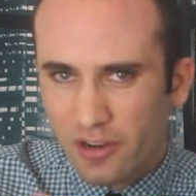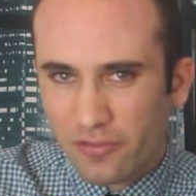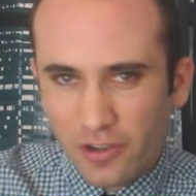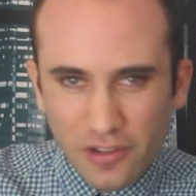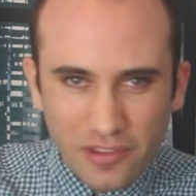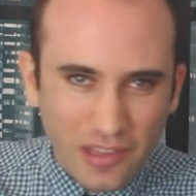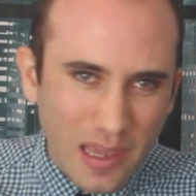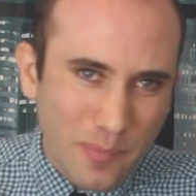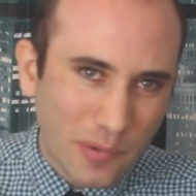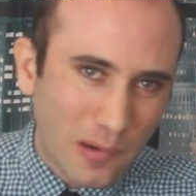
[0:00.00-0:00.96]
For
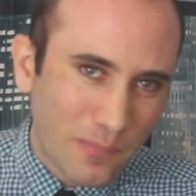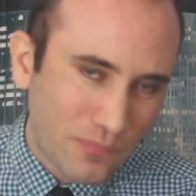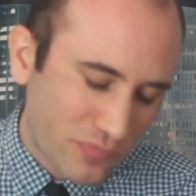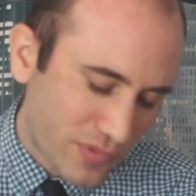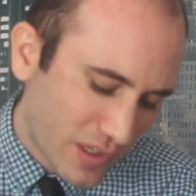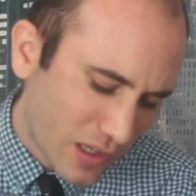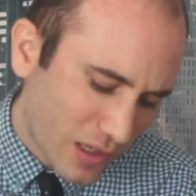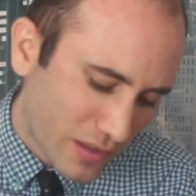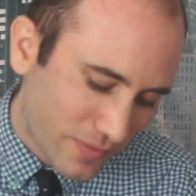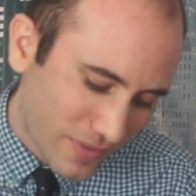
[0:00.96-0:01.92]
example,
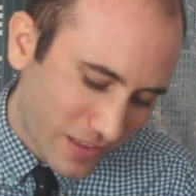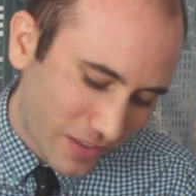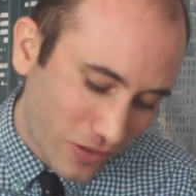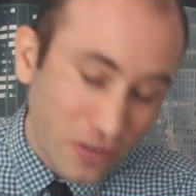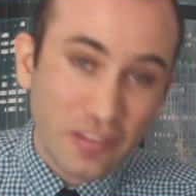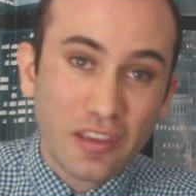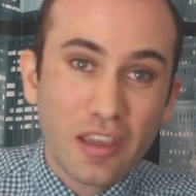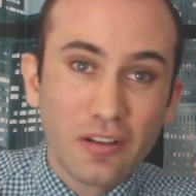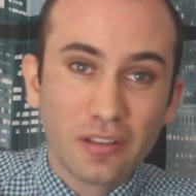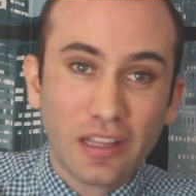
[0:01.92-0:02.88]
it looks
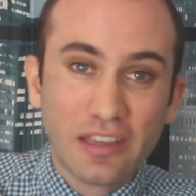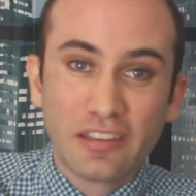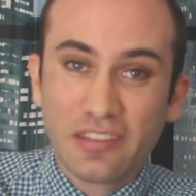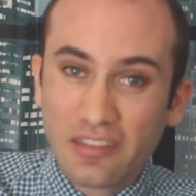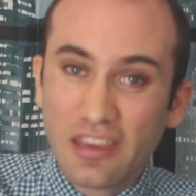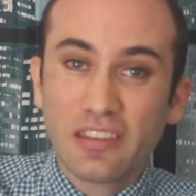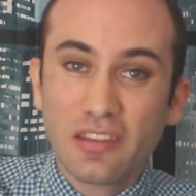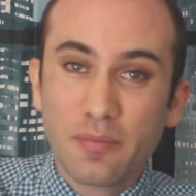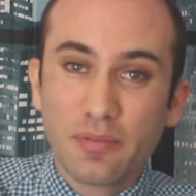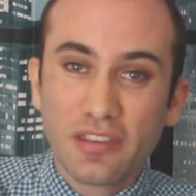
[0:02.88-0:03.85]
here like
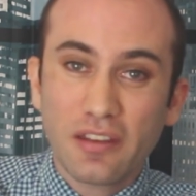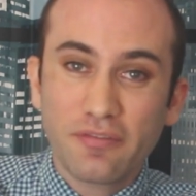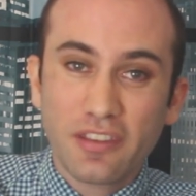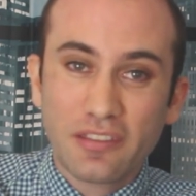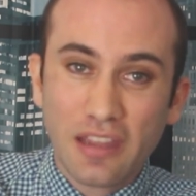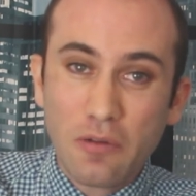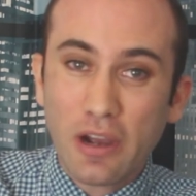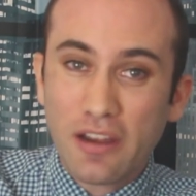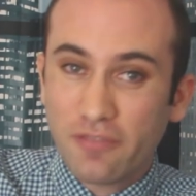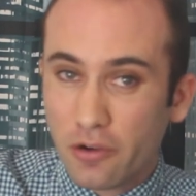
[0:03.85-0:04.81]
60% of the
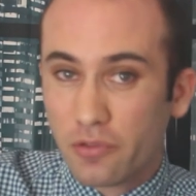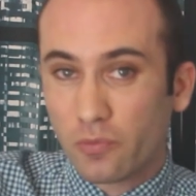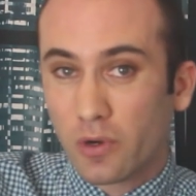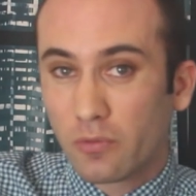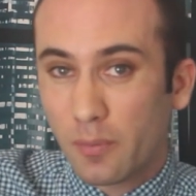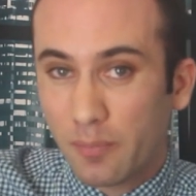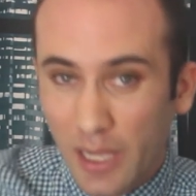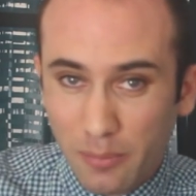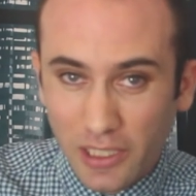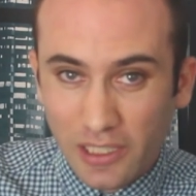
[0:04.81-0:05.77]
statewide votes were
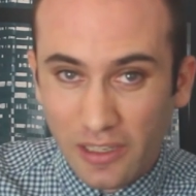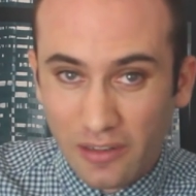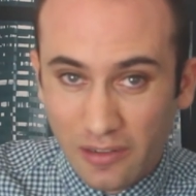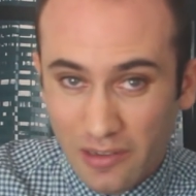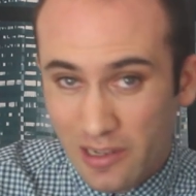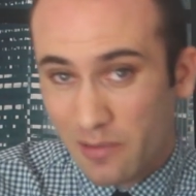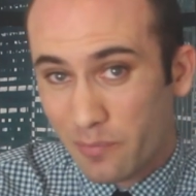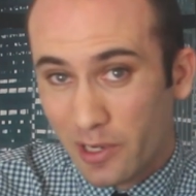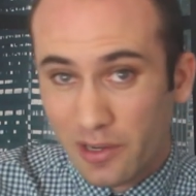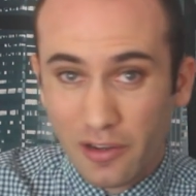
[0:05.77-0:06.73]
Republican,
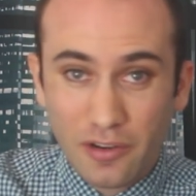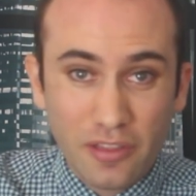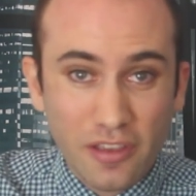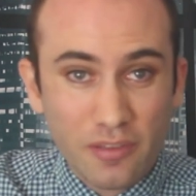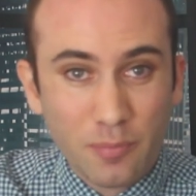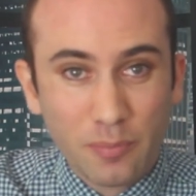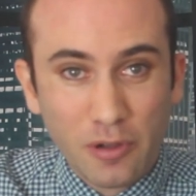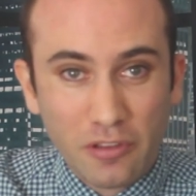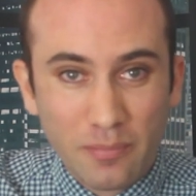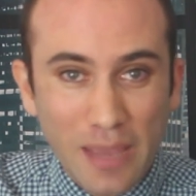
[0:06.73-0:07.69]
but under this
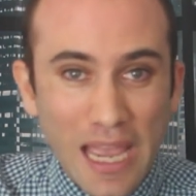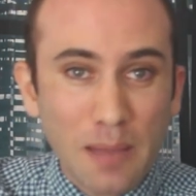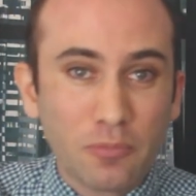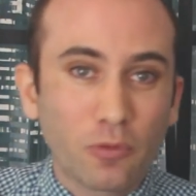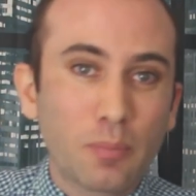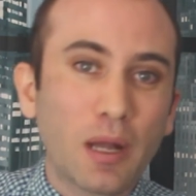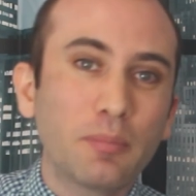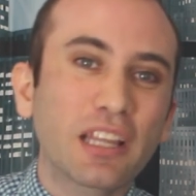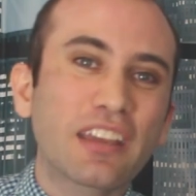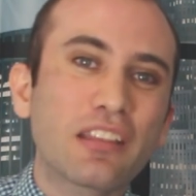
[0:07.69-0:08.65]
proposed map,
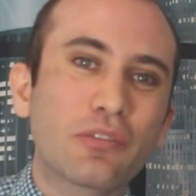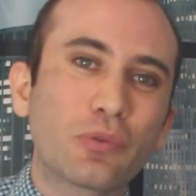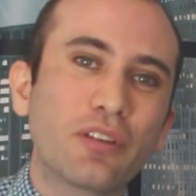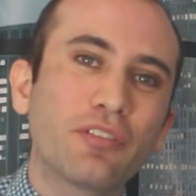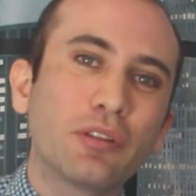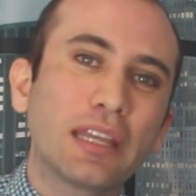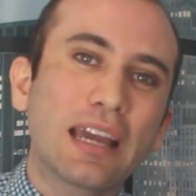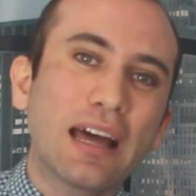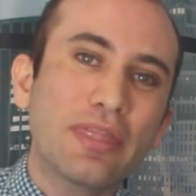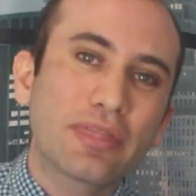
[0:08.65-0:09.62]
Republicans would have only
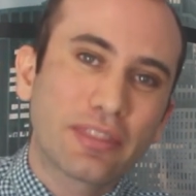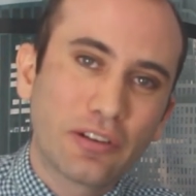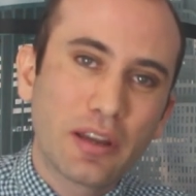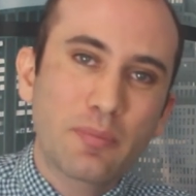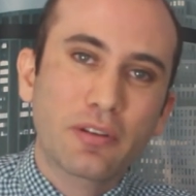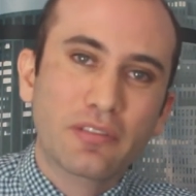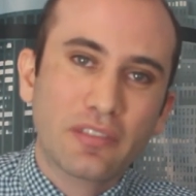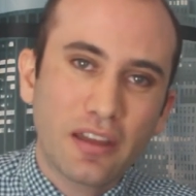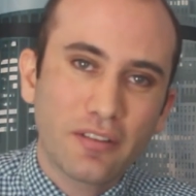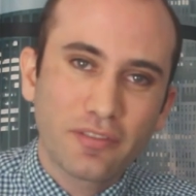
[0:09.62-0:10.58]
gotten
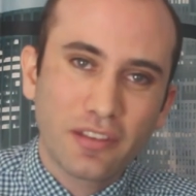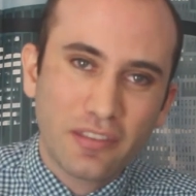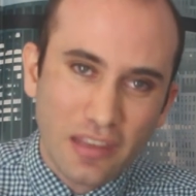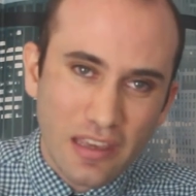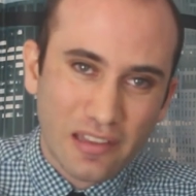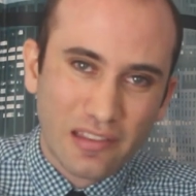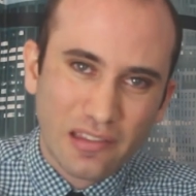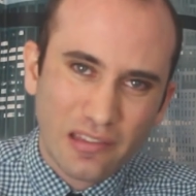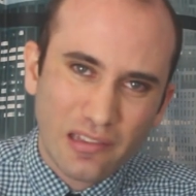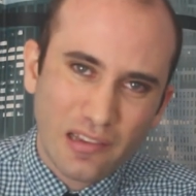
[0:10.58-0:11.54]
30% of the
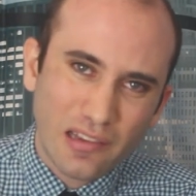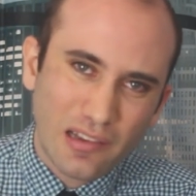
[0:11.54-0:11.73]
seats.